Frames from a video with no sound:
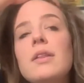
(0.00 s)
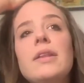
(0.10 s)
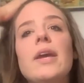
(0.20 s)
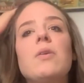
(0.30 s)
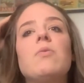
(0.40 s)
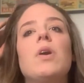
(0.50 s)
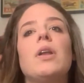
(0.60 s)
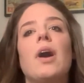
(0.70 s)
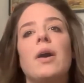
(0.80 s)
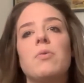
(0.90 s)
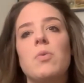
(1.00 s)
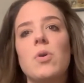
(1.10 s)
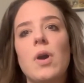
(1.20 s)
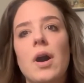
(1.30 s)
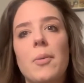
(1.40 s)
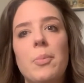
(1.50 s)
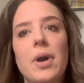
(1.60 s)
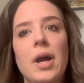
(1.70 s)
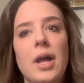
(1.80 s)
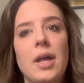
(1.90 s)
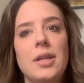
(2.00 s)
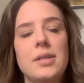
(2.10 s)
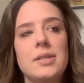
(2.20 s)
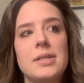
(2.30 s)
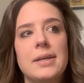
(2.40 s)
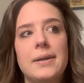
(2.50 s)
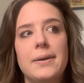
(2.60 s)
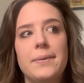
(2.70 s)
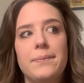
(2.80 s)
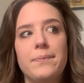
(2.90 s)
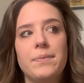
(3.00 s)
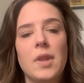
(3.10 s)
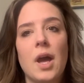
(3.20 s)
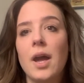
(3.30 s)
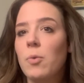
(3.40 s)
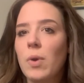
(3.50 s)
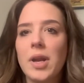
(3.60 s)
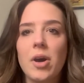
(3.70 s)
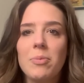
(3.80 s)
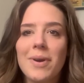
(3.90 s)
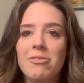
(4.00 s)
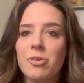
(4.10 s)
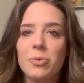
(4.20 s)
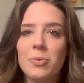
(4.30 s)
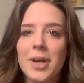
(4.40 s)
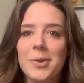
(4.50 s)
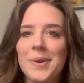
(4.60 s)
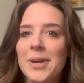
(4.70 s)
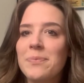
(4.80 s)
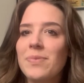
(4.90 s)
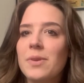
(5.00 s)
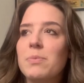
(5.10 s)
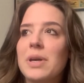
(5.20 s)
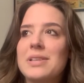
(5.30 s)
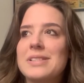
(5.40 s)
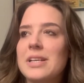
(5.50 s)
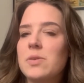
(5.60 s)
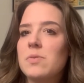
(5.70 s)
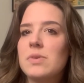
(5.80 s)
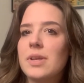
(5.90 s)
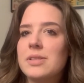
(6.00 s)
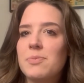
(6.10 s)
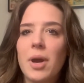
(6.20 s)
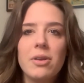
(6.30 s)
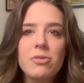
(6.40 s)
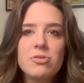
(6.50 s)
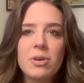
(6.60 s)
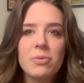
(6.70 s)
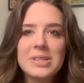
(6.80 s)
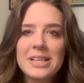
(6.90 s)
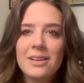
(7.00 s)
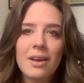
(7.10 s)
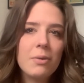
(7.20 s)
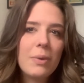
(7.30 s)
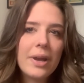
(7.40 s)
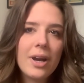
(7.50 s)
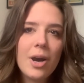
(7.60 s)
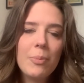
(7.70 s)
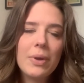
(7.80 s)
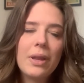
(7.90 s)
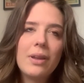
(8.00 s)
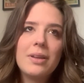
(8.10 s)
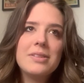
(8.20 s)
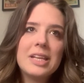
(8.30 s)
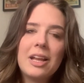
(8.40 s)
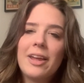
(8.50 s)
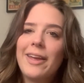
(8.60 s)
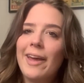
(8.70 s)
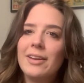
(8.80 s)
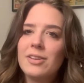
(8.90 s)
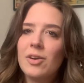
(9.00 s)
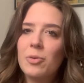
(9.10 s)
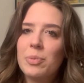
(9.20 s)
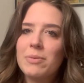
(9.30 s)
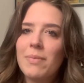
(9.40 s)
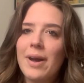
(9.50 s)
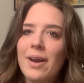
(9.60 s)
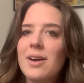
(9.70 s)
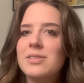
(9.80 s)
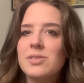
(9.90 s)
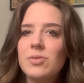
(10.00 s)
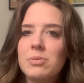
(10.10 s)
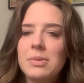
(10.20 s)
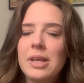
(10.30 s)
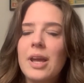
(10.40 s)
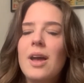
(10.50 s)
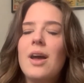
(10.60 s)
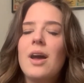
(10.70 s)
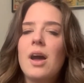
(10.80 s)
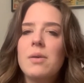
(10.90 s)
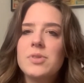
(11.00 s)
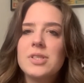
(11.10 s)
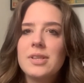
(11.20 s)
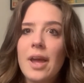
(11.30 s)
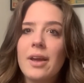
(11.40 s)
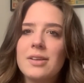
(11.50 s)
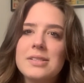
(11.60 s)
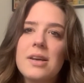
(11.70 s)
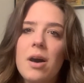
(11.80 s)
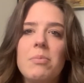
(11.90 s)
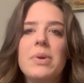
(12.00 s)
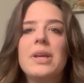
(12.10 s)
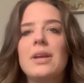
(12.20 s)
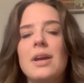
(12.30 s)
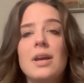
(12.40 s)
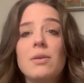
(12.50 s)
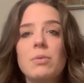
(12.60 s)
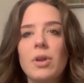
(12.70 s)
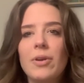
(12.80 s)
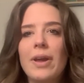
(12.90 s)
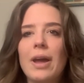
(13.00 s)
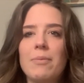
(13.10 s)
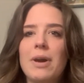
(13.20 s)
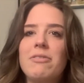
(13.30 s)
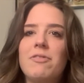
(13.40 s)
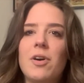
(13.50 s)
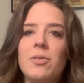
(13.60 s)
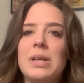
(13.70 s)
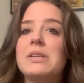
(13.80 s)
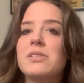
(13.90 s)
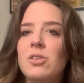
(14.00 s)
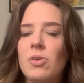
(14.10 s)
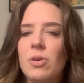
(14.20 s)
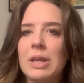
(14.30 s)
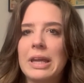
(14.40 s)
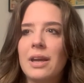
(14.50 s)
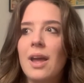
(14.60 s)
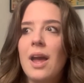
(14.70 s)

Day one, I woke up and I went on my phone right away, because that's my usual routine. I wake up and until I can't open my eyes normally, I'm just like a zombie looking at my phone and scrolling.